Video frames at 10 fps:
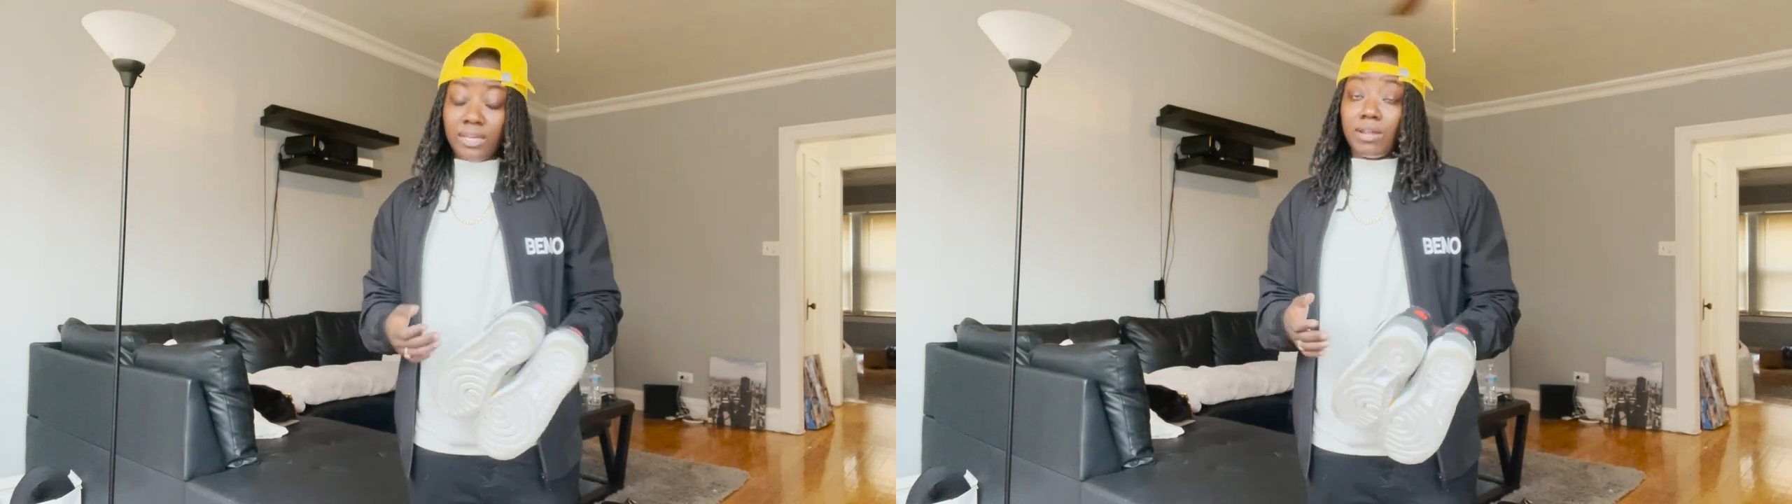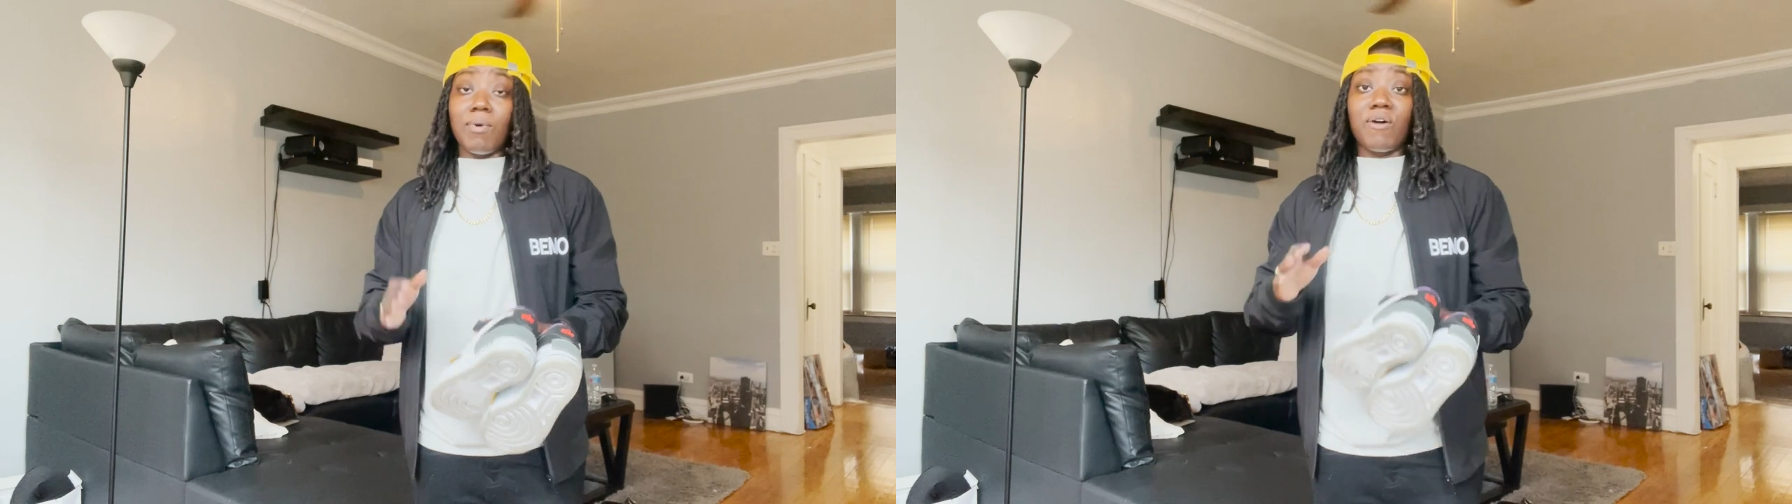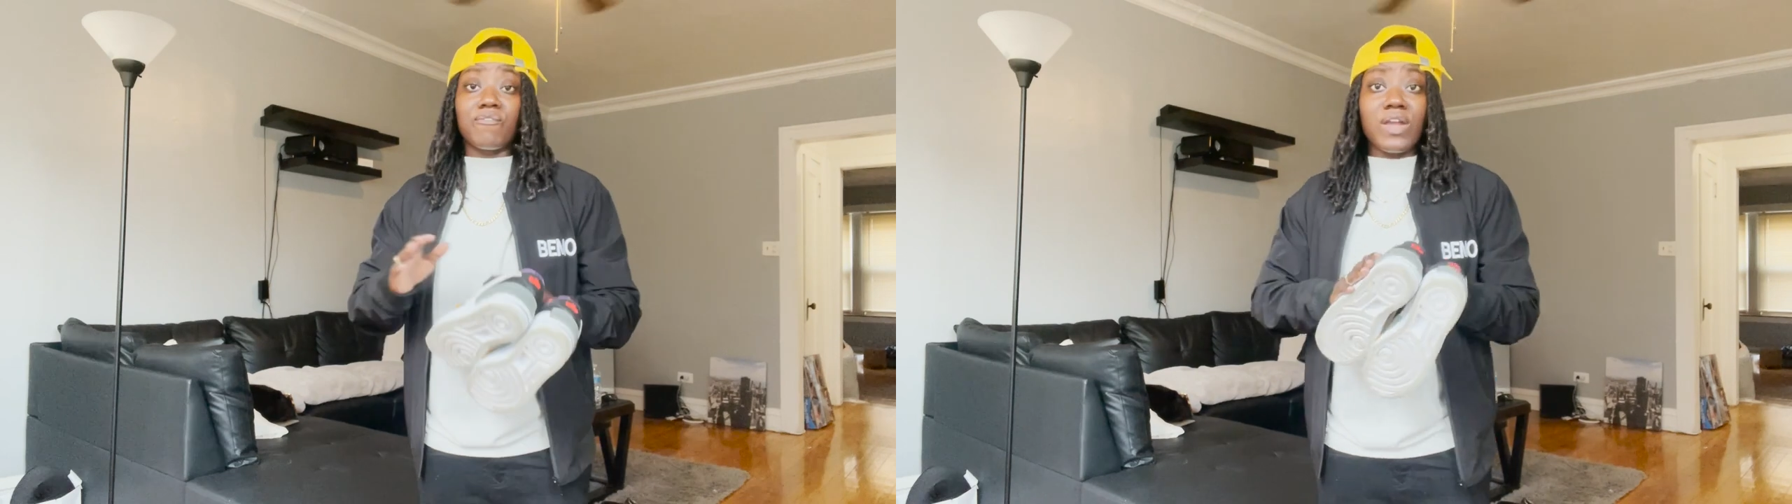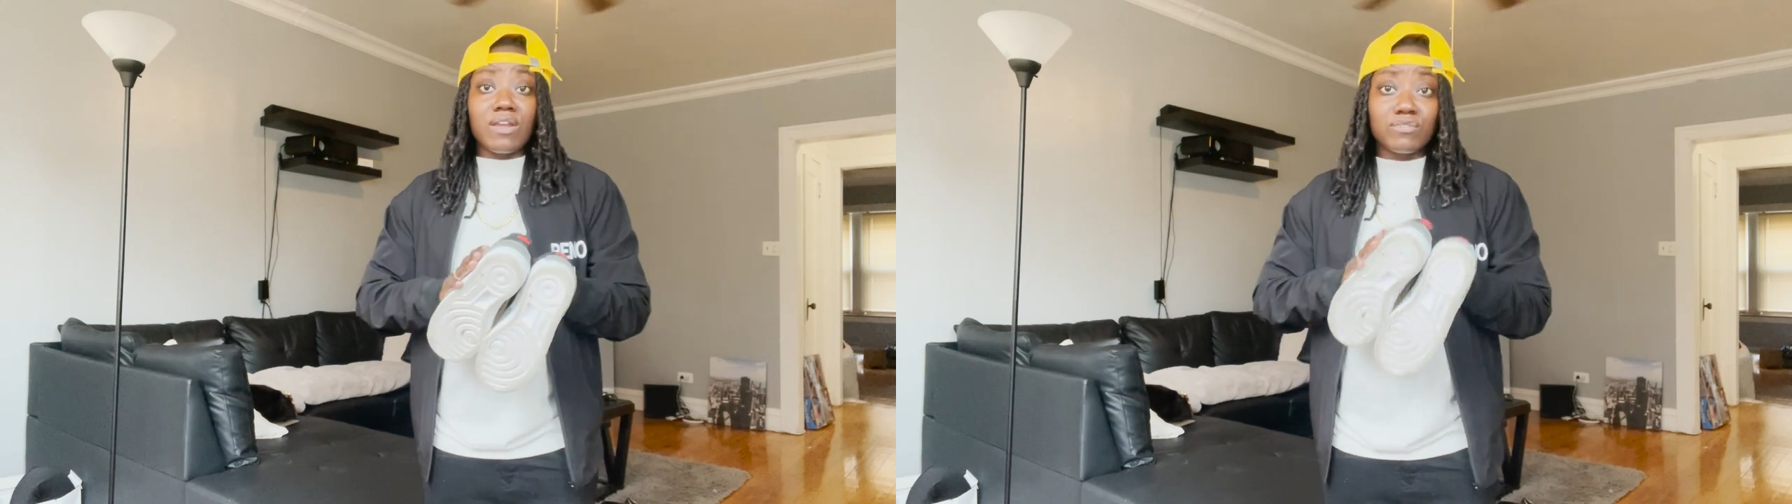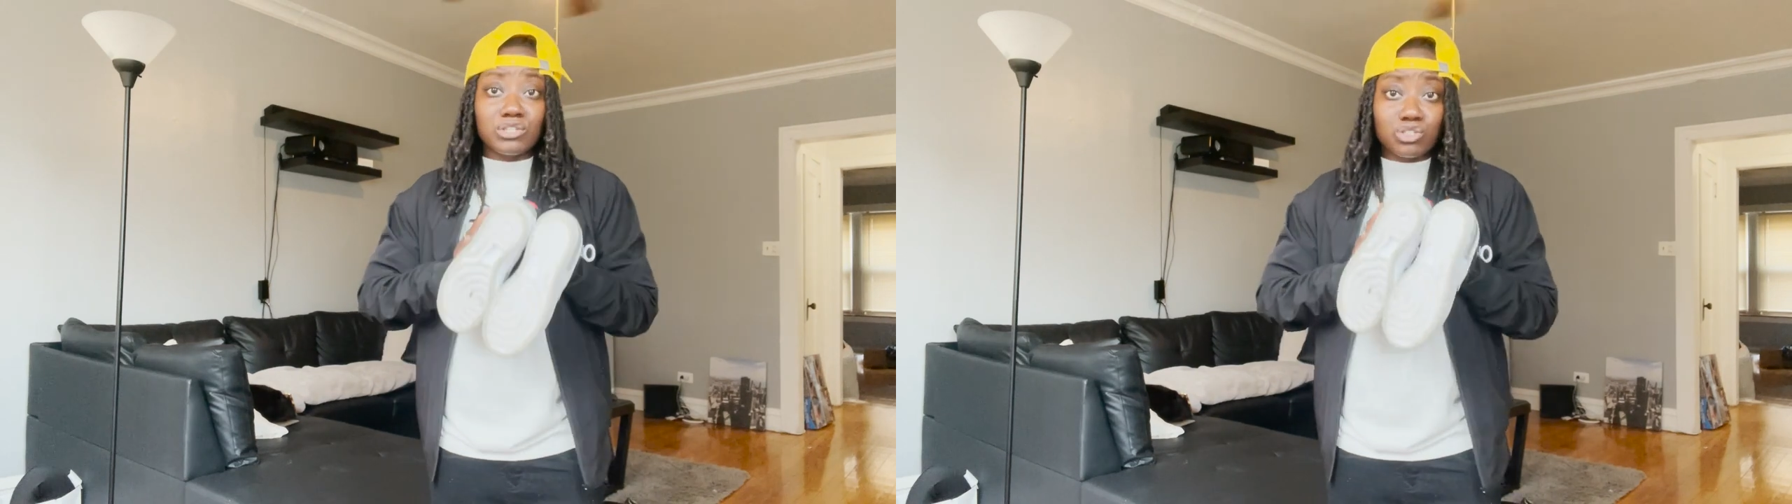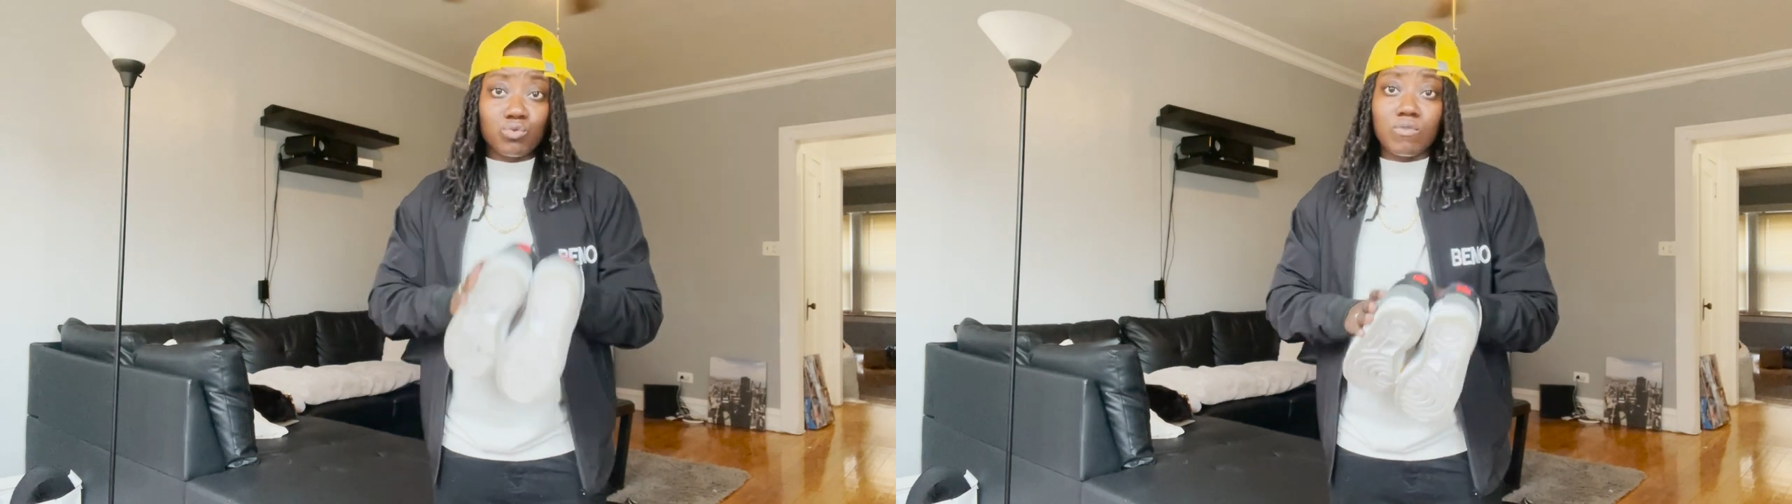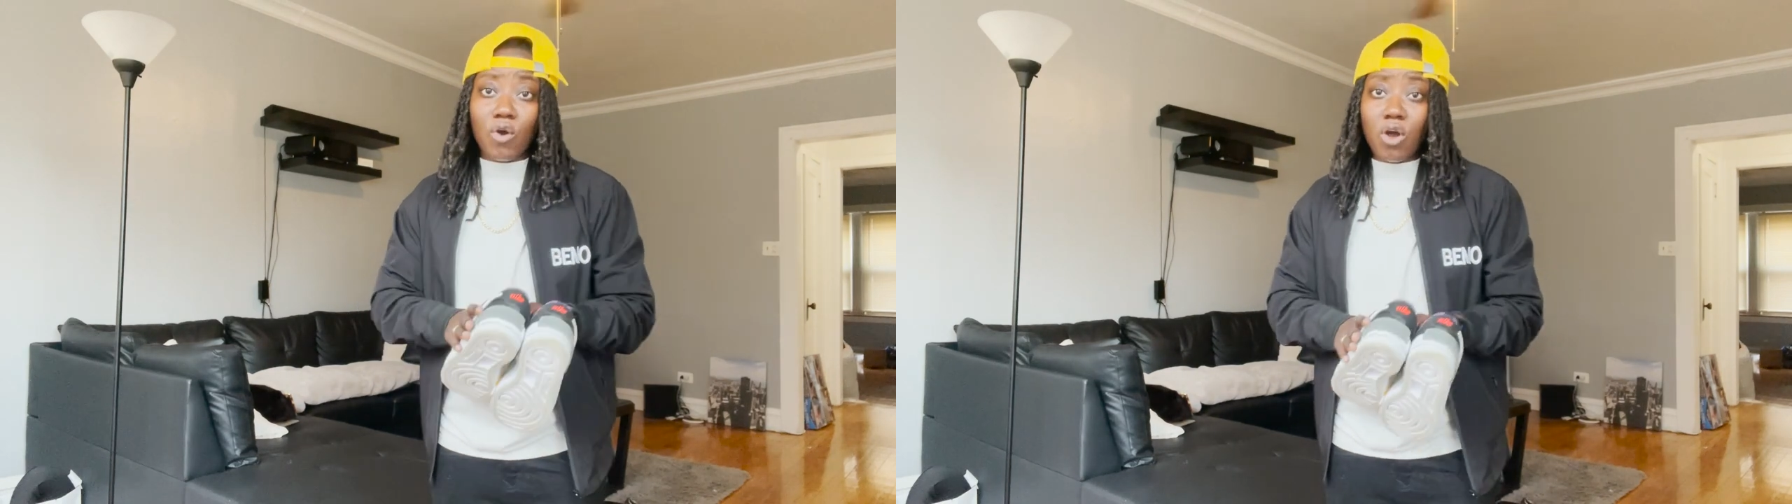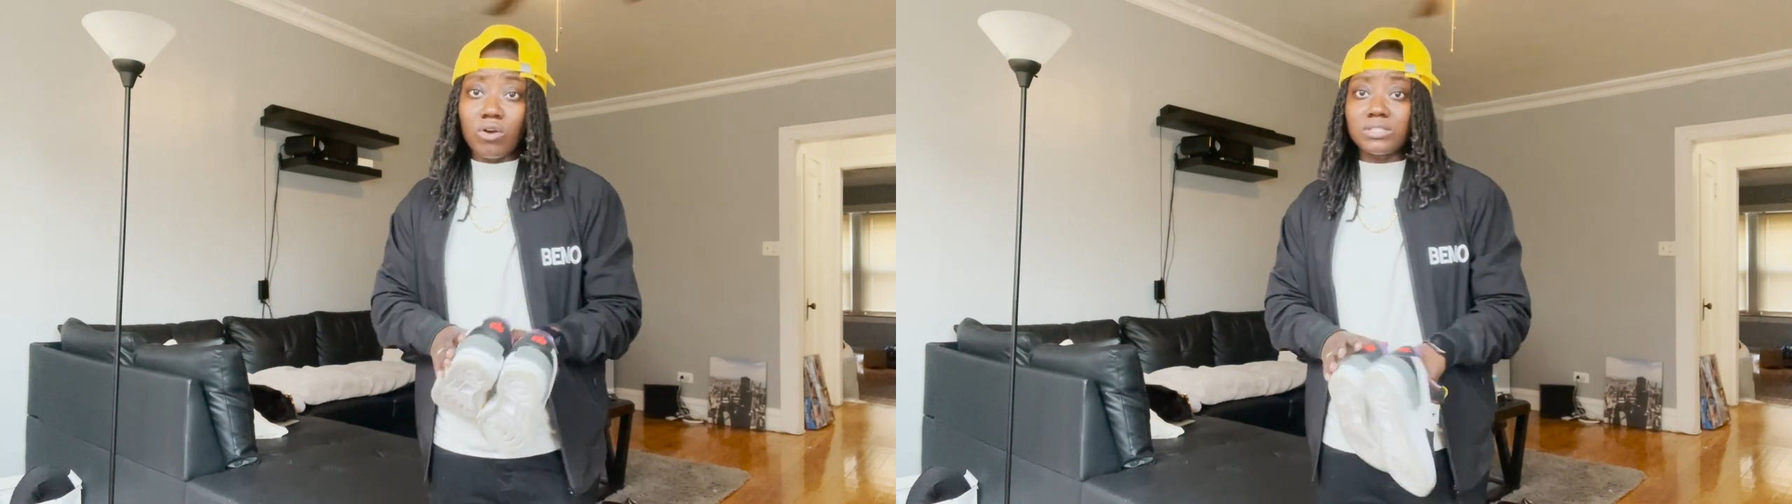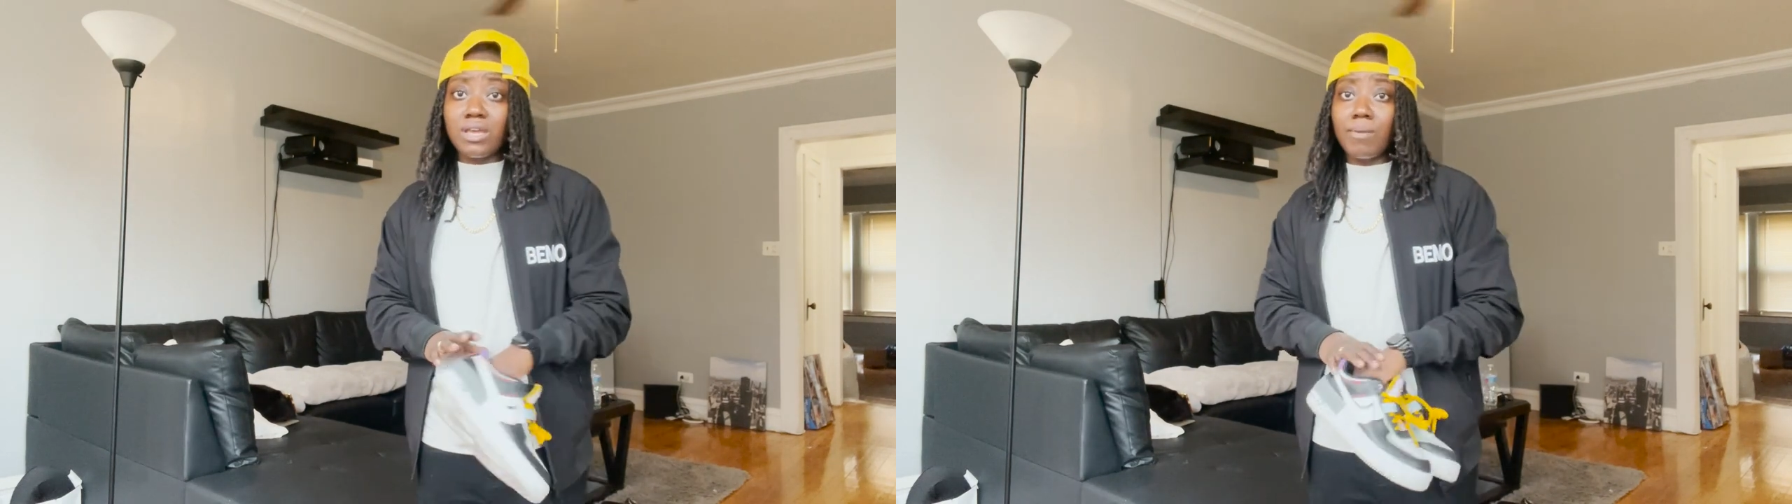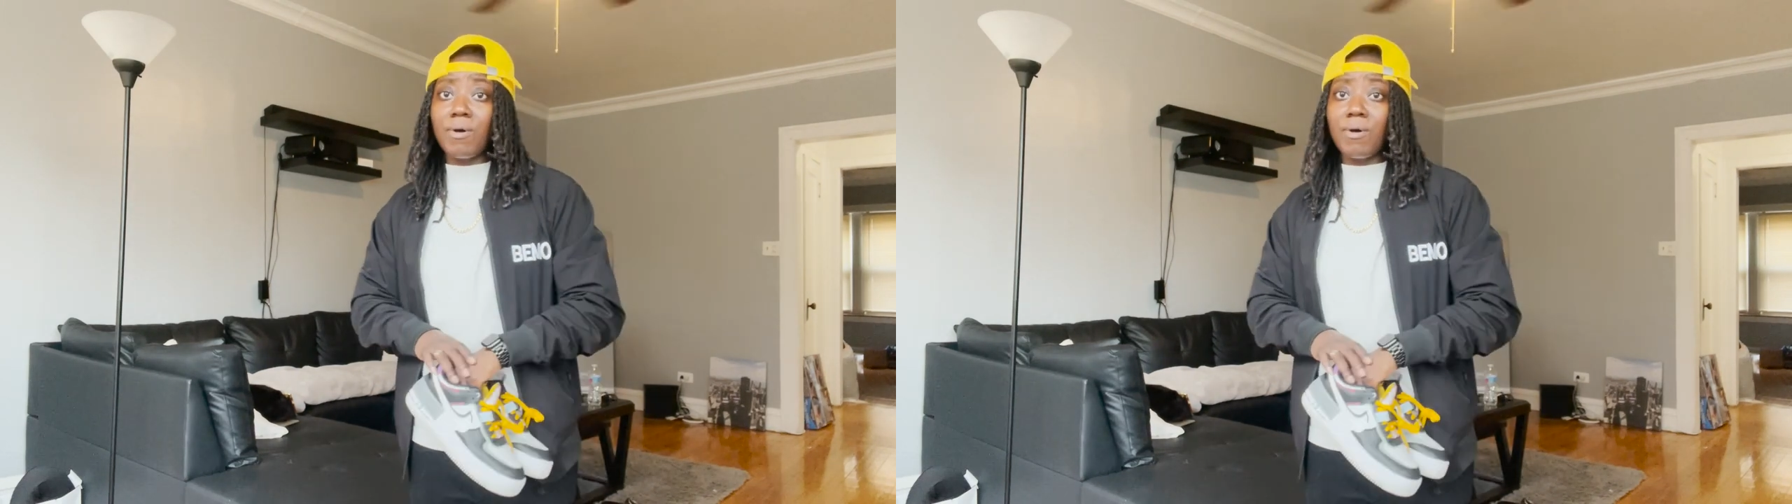They're my favorite shoe of all time.